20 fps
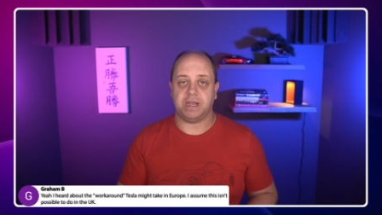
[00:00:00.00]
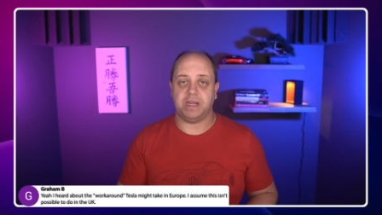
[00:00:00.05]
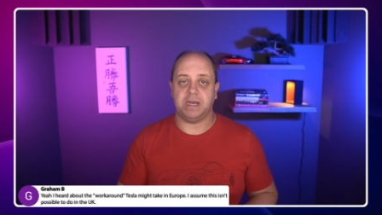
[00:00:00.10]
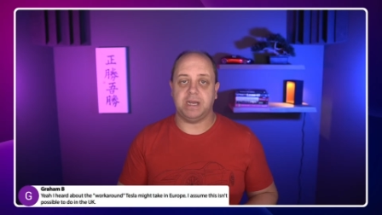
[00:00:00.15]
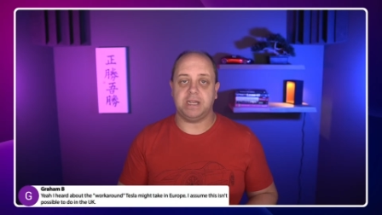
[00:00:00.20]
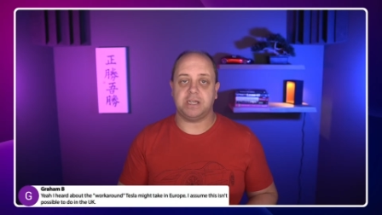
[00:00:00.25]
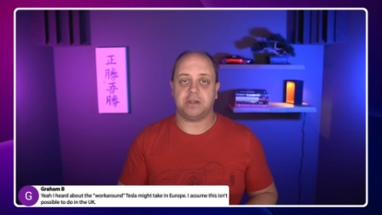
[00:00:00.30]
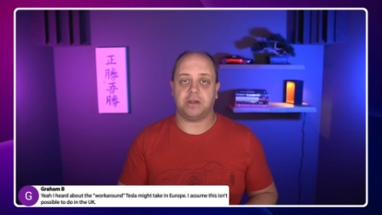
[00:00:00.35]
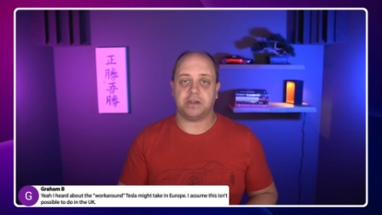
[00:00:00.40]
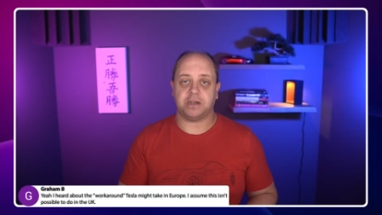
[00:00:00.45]
it
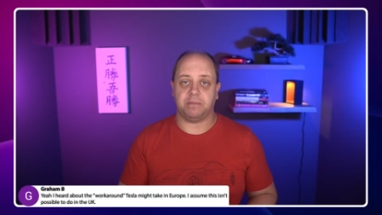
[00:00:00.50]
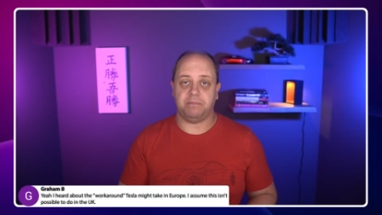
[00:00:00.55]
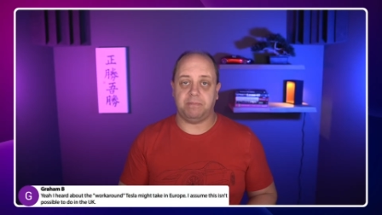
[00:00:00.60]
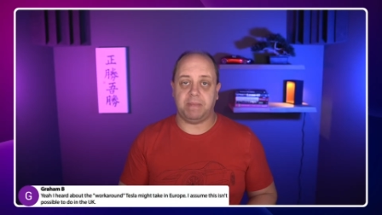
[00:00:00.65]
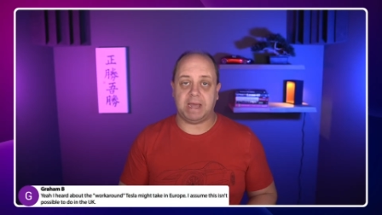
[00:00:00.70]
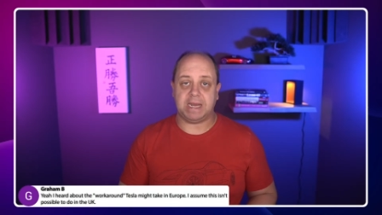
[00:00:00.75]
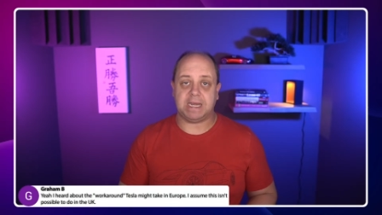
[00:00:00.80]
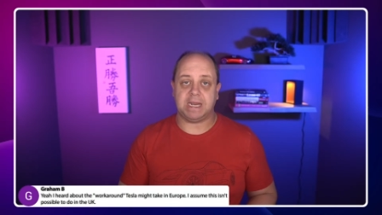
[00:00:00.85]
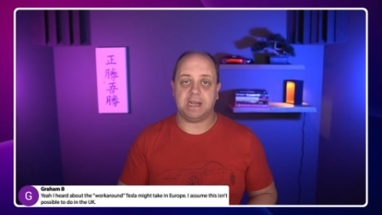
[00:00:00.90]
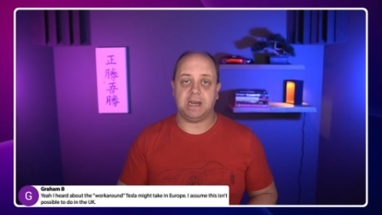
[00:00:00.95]
is
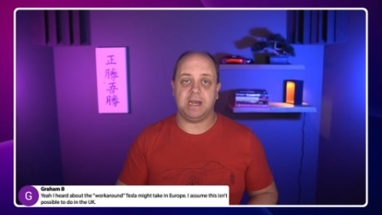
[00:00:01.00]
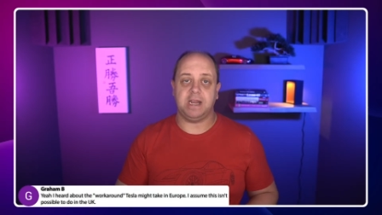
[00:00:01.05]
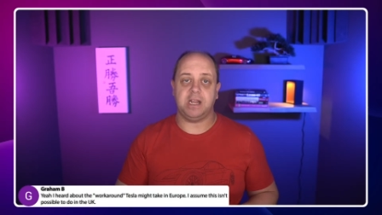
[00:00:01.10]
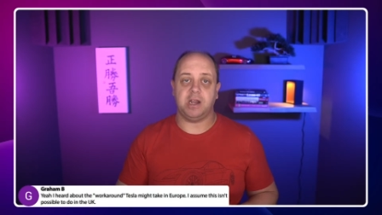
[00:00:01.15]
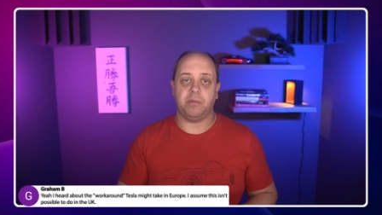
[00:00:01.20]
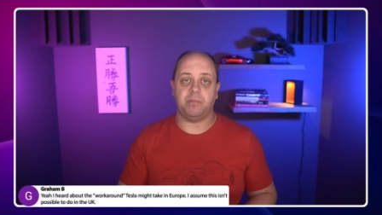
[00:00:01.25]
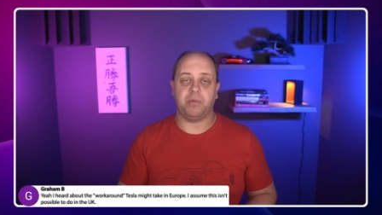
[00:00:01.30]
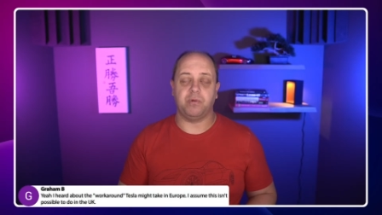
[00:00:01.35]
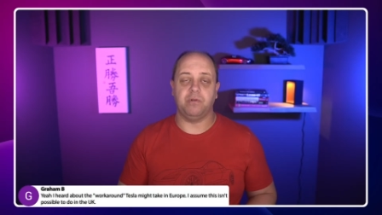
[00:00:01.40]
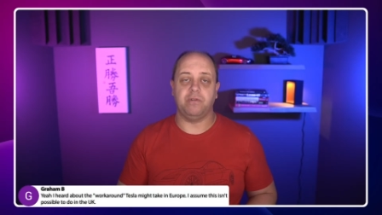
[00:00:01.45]
automatically
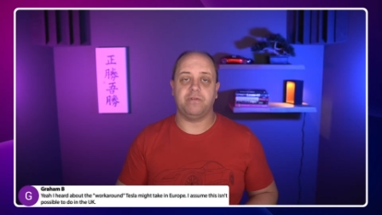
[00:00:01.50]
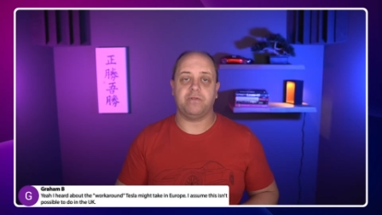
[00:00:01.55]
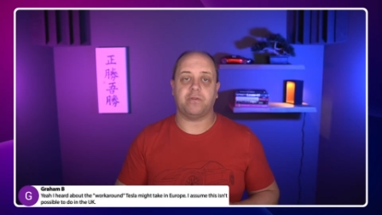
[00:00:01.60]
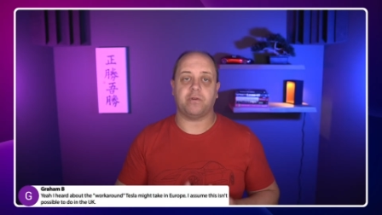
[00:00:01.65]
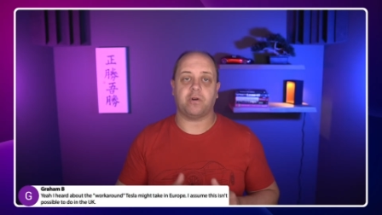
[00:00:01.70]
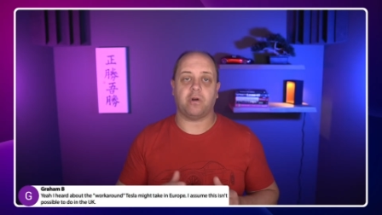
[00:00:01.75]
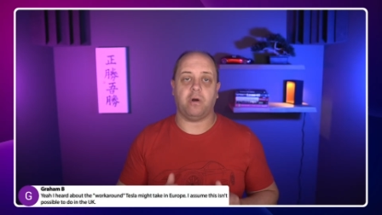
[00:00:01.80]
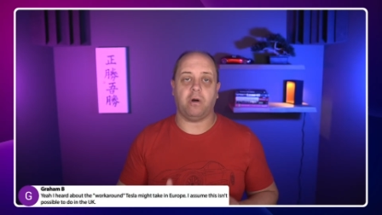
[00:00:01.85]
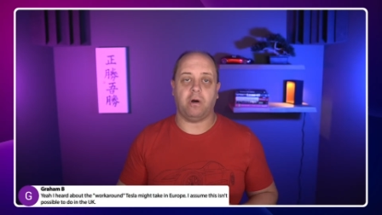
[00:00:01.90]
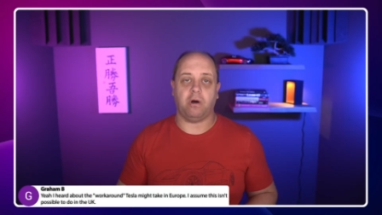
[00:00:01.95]
approved
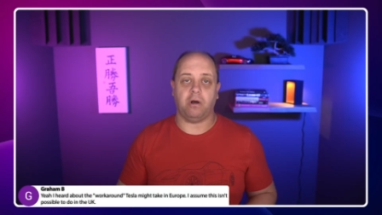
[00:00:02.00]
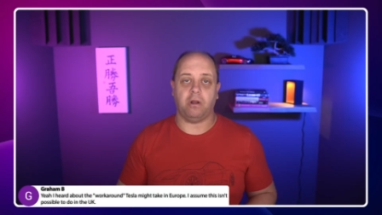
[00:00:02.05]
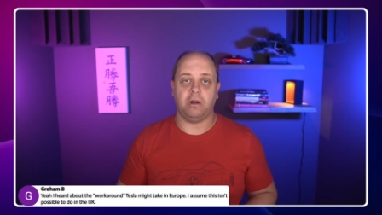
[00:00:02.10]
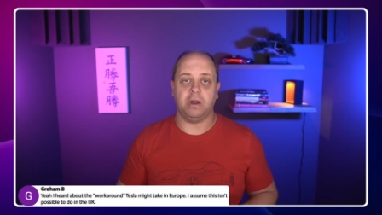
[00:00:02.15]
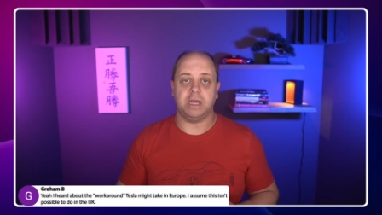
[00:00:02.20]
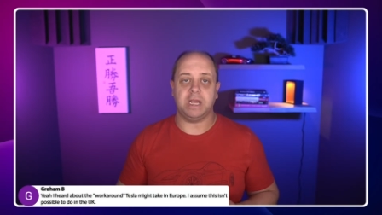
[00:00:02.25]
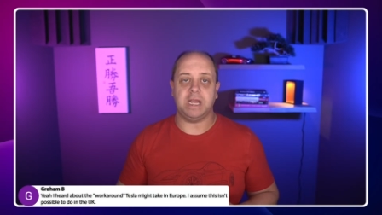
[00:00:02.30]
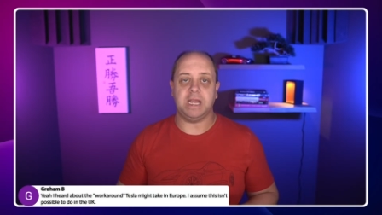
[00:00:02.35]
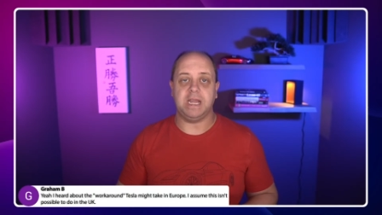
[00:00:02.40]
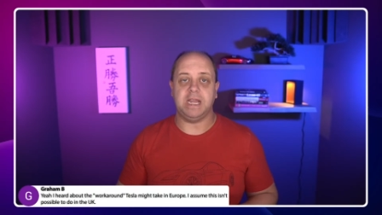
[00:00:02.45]
for
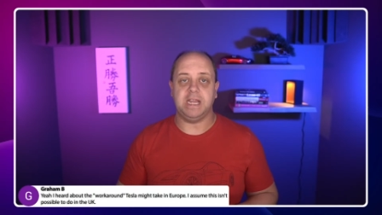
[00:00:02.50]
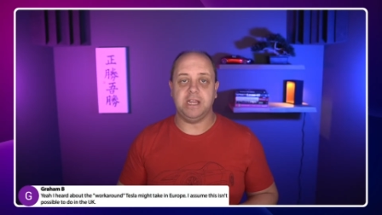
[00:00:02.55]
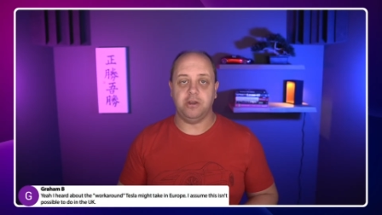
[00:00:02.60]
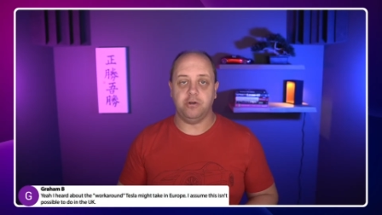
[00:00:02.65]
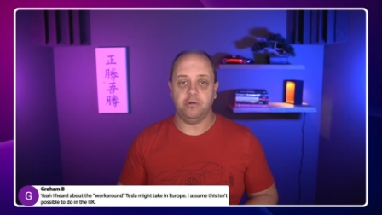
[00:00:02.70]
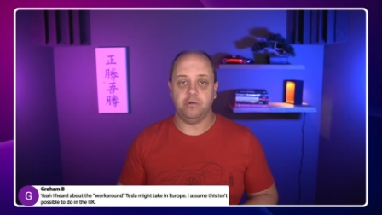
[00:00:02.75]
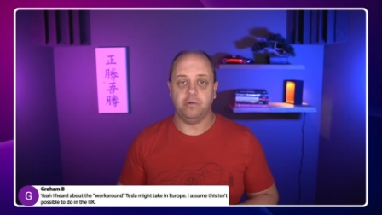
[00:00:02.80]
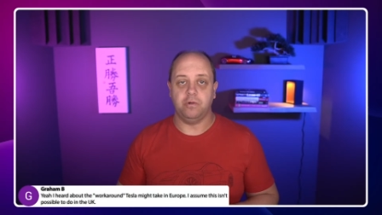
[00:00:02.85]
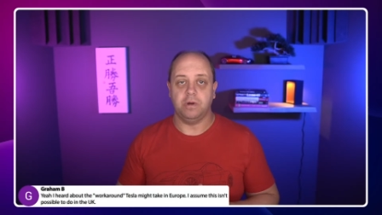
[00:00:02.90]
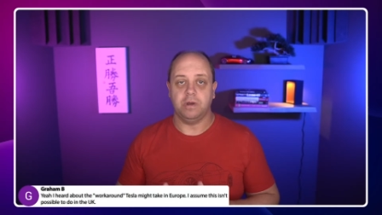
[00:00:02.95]
all
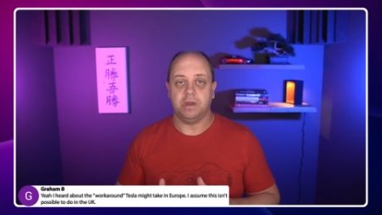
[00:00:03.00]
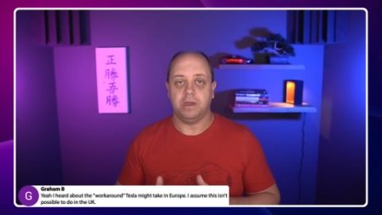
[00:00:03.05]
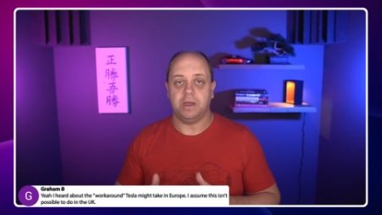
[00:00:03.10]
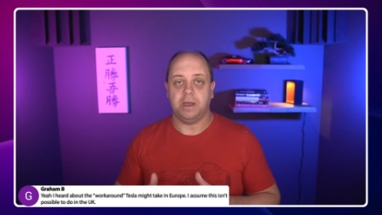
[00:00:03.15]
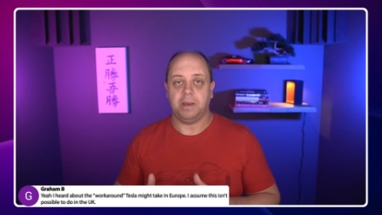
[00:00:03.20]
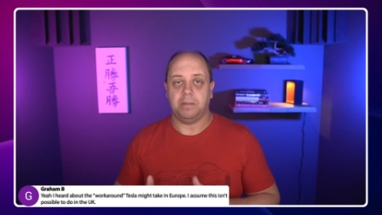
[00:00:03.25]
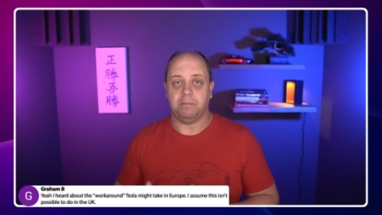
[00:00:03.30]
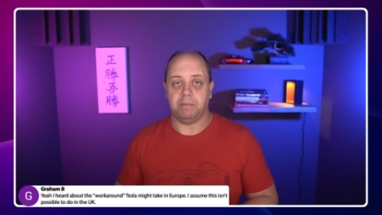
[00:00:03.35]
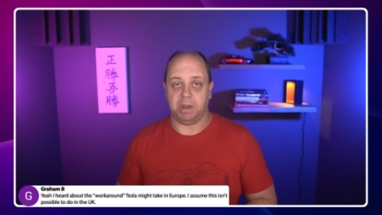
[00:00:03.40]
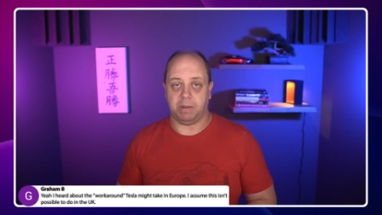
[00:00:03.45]
EU
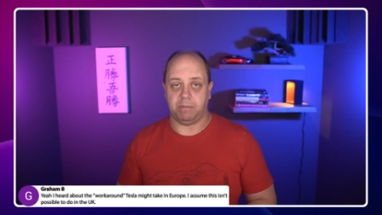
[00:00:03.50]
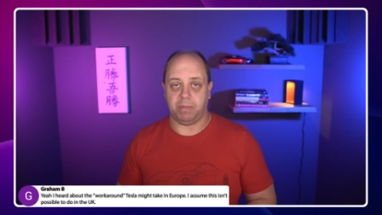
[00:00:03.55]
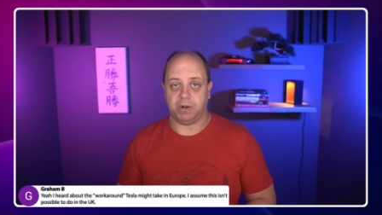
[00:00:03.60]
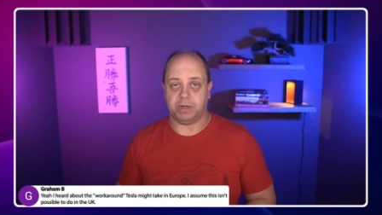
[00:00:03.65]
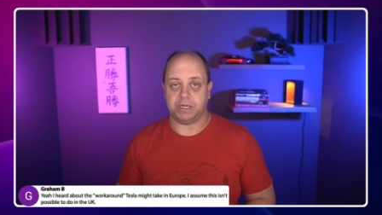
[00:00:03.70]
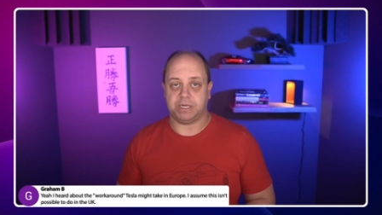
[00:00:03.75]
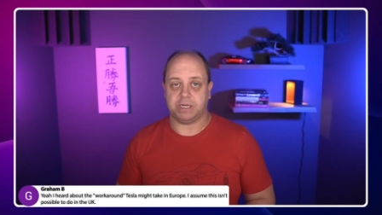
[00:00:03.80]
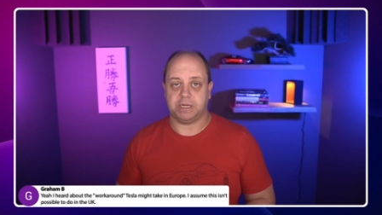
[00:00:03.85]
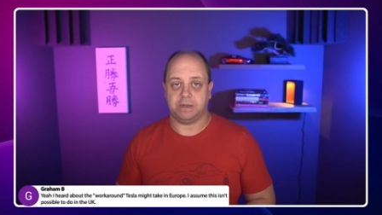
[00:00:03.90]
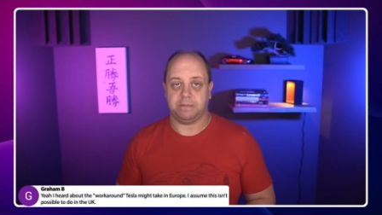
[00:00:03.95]

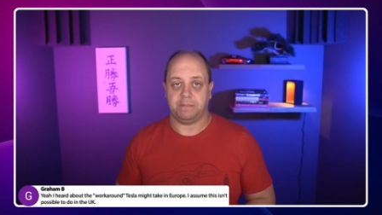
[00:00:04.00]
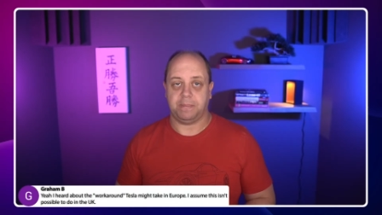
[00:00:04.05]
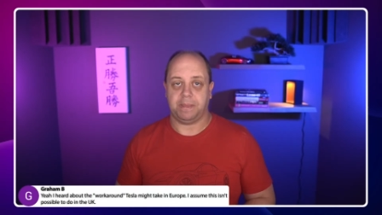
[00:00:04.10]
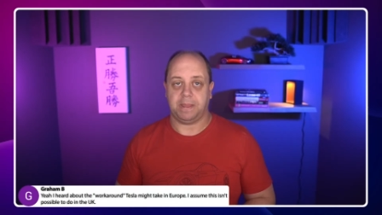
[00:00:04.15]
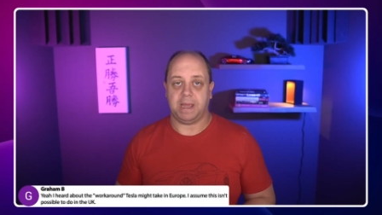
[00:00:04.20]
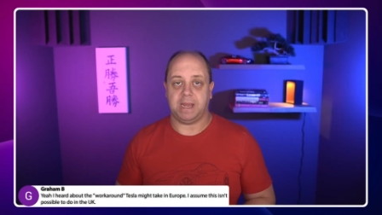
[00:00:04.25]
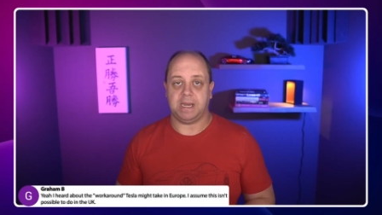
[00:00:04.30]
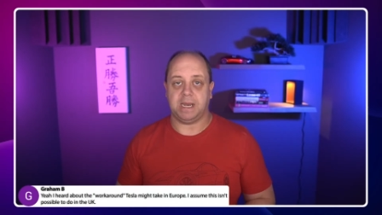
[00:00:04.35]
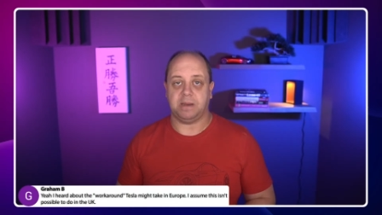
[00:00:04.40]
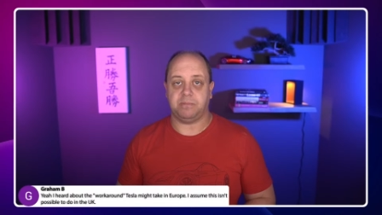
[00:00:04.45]
members
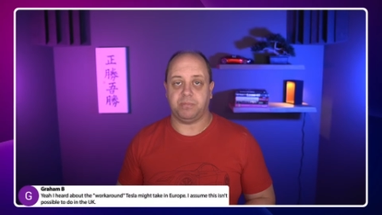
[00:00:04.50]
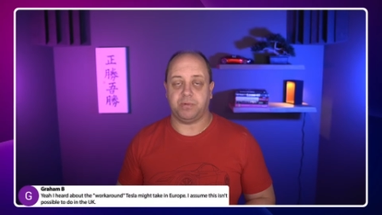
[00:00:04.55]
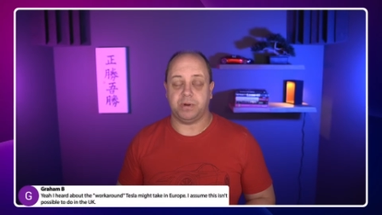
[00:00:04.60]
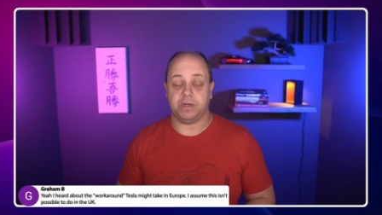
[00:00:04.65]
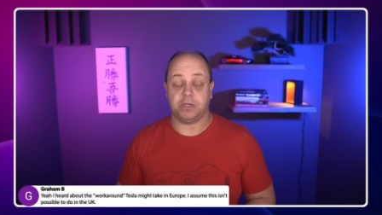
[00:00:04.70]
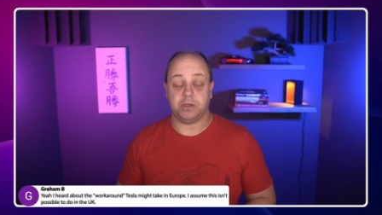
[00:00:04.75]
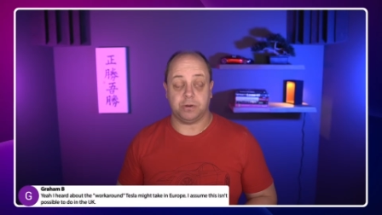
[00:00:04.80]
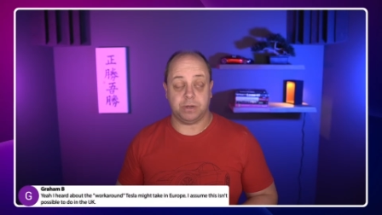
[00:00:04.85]
at that point.